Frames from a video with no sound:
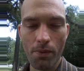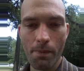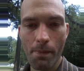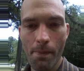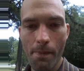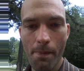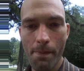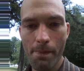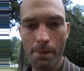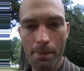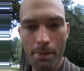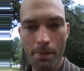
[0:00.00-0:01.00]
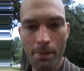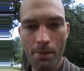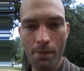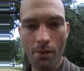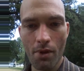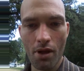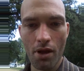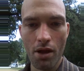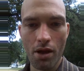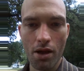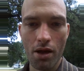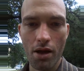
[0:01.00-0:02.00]

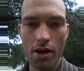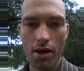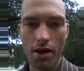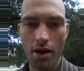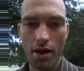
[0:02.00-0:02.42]
[no speech]